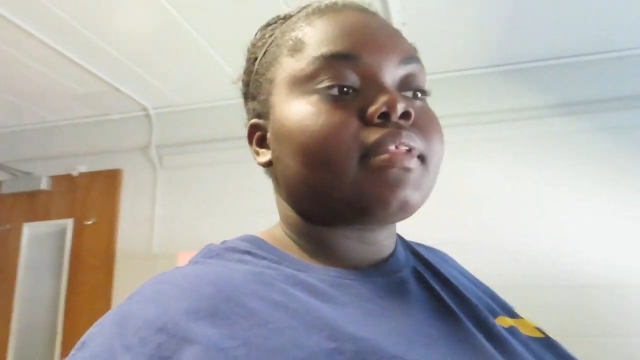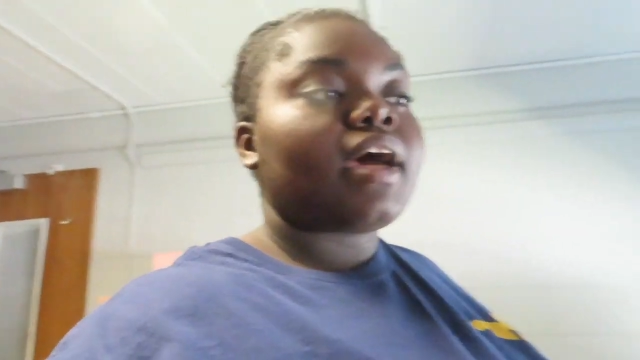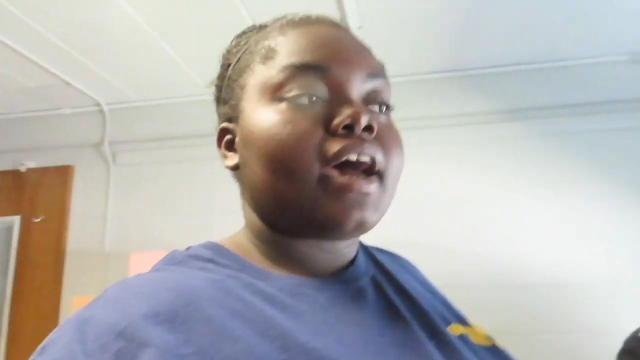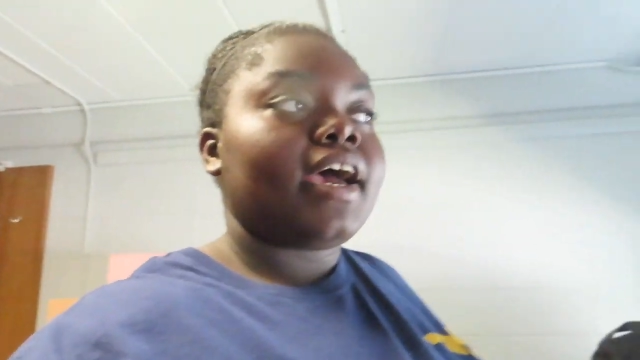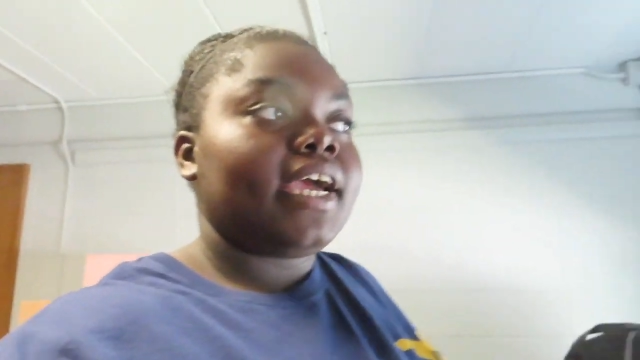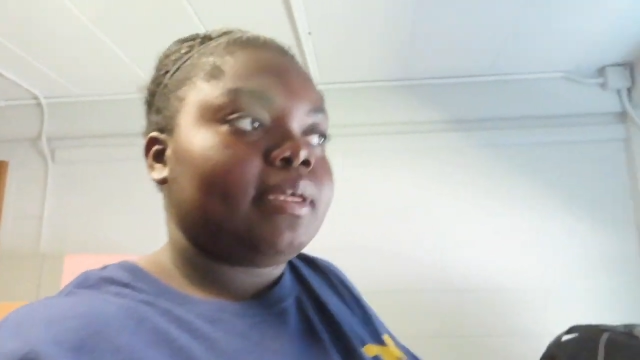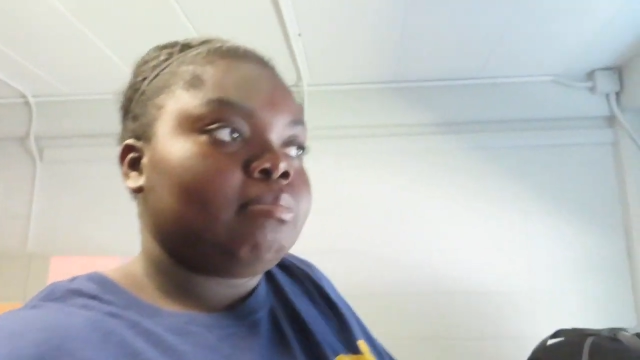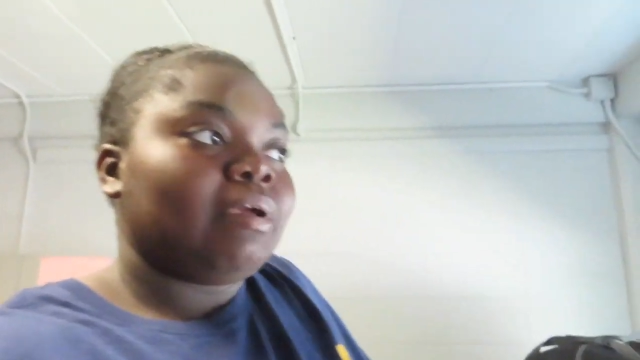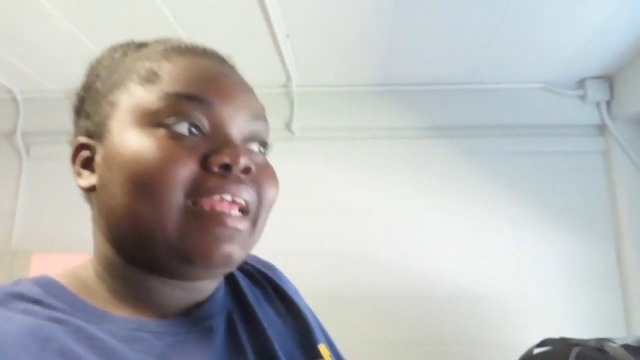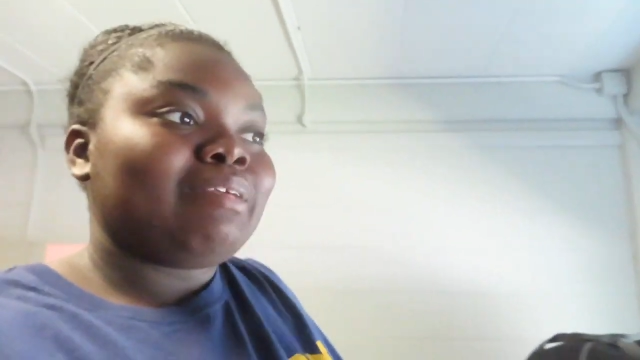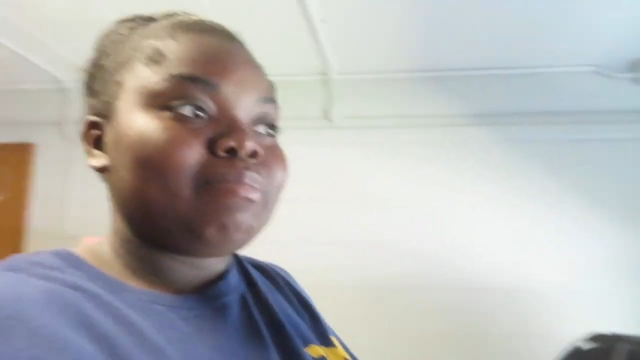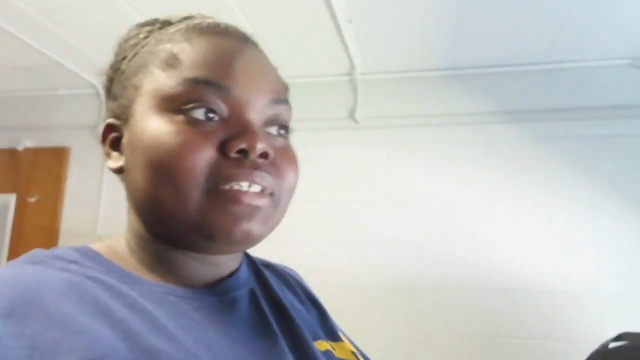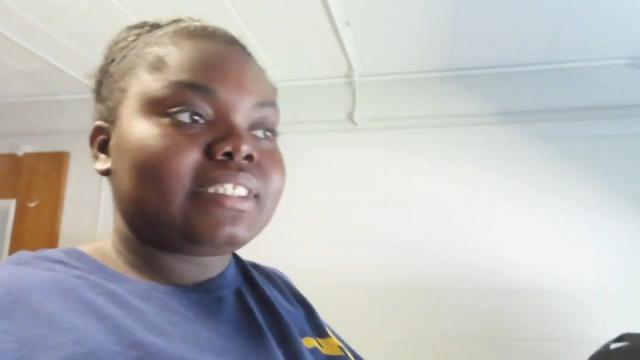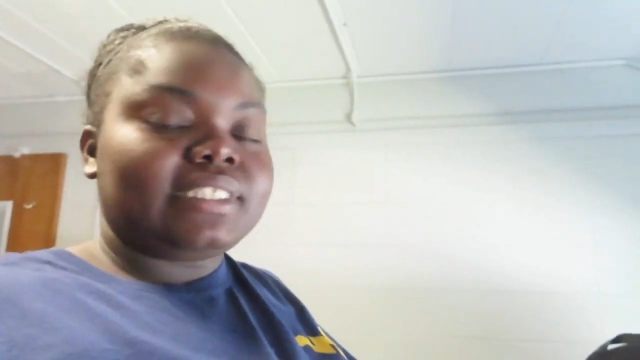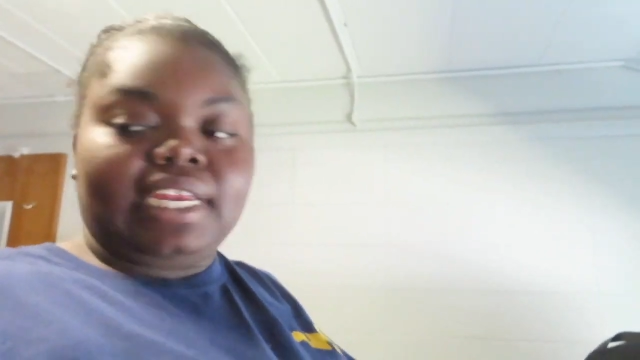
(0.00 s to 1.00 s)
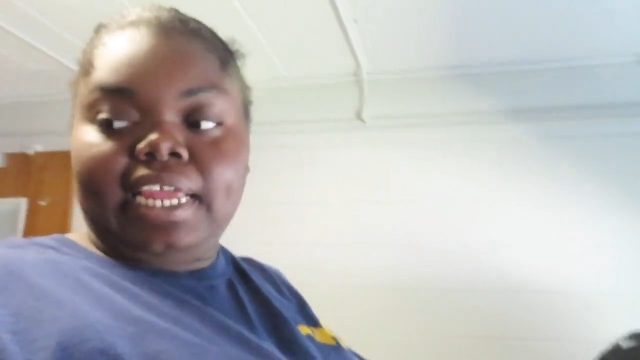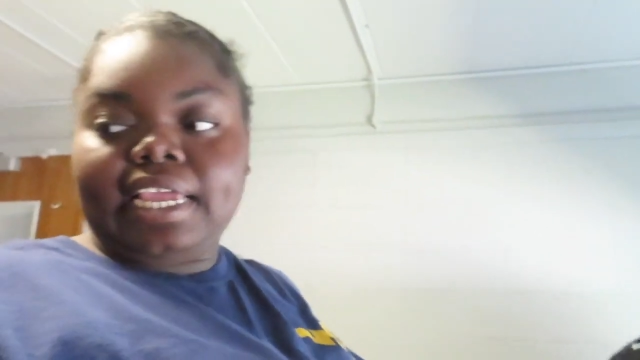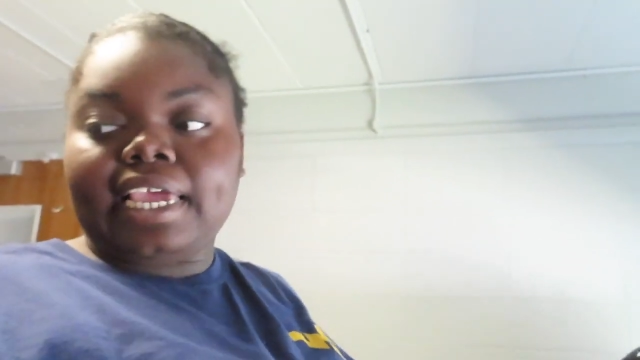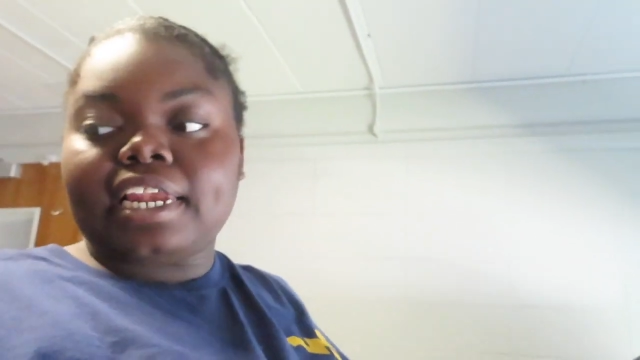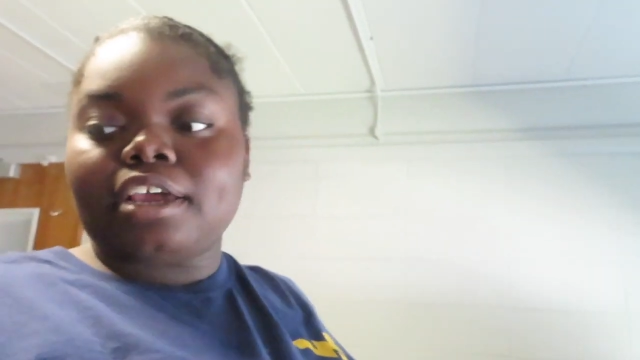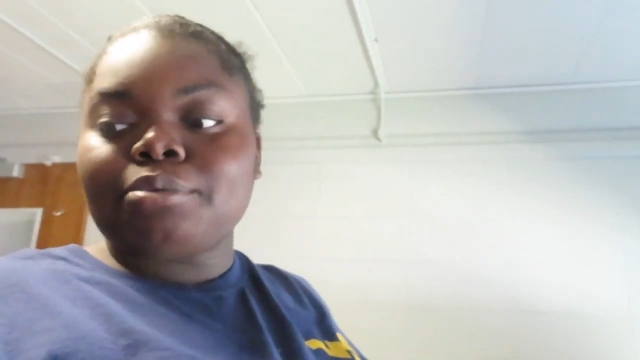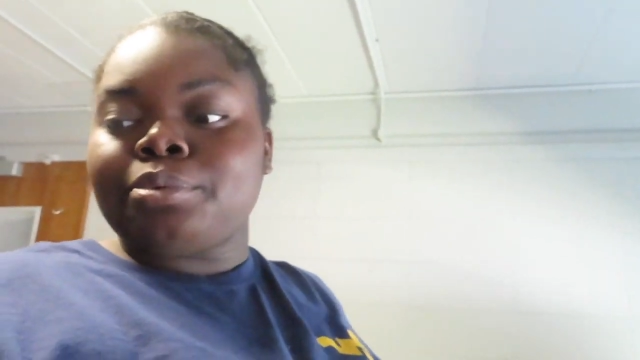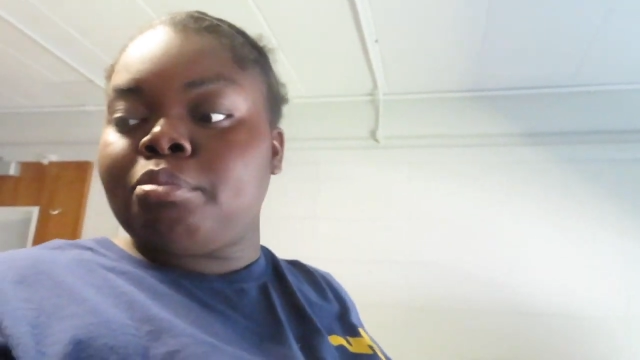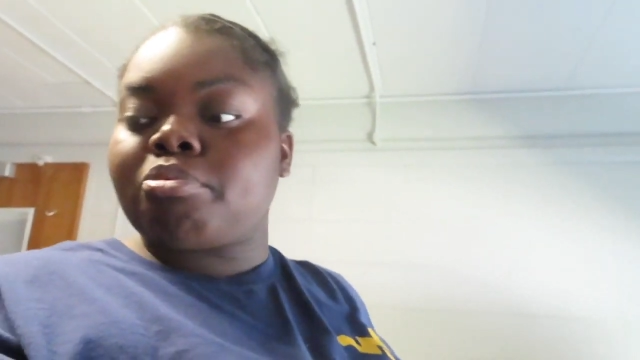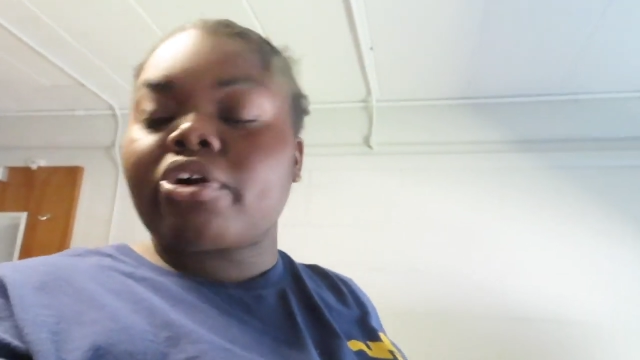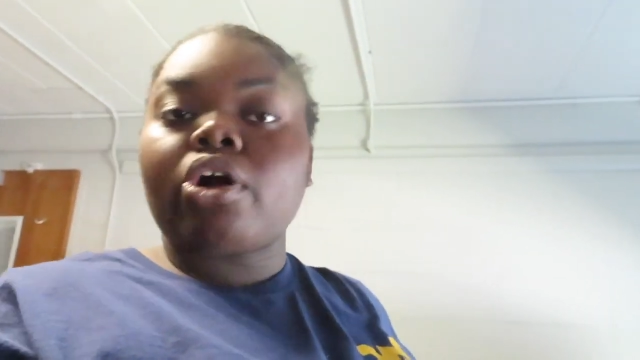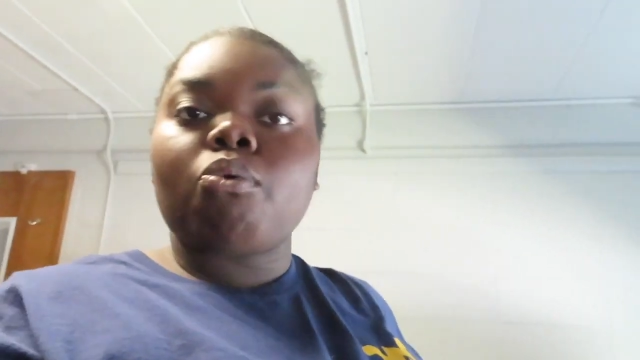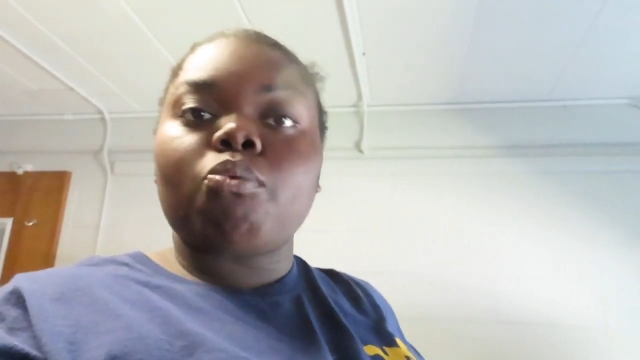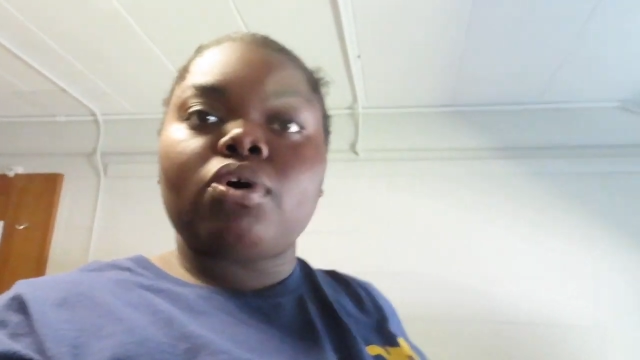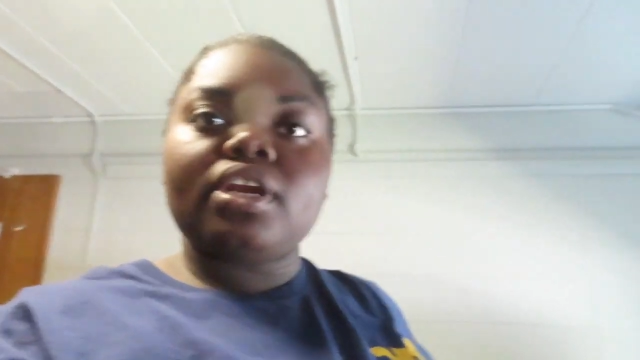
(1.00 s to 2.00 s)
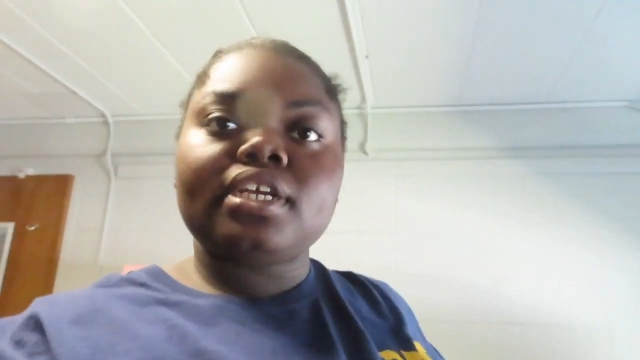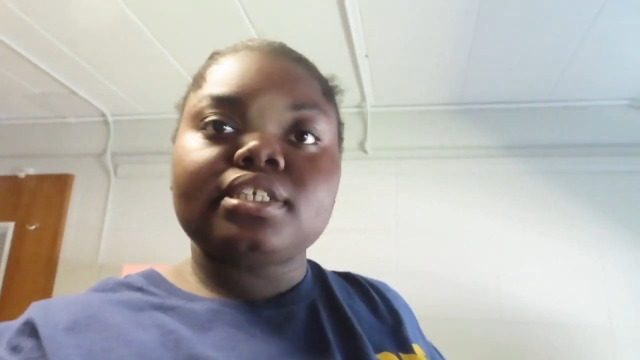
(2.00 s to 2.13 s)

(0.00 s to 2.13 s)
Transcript: I made a mistake and I only brought one